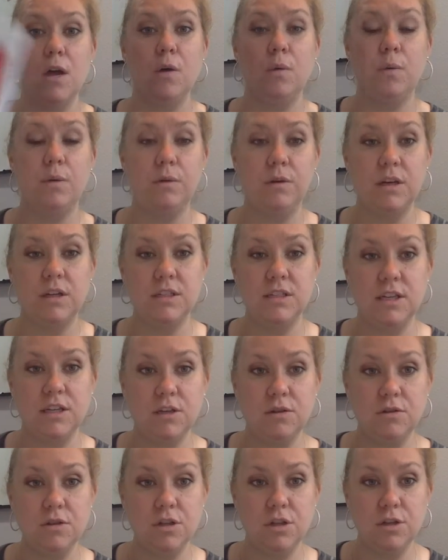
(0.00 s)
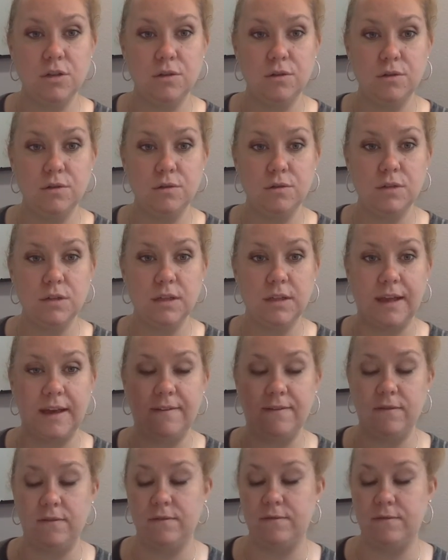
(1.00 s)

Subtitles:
We will continue to use Life of